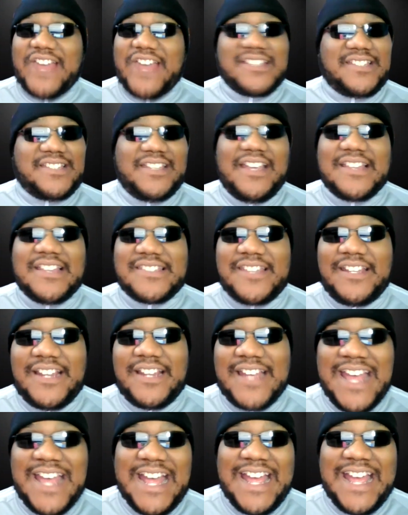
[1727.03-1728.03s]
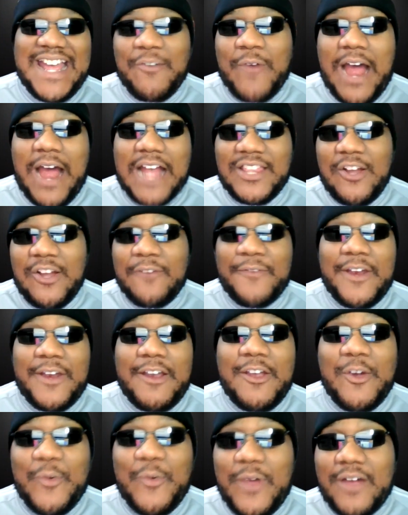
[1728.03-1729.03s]
That's still seated where I know
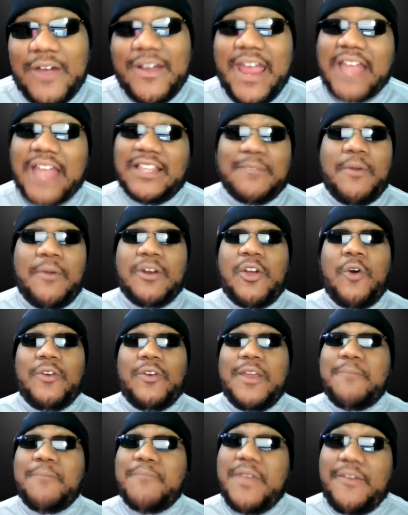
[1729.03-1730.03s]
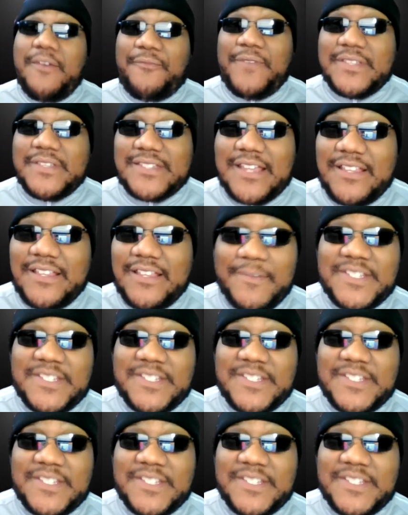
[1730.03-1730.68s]
very well, and what on in Memphis.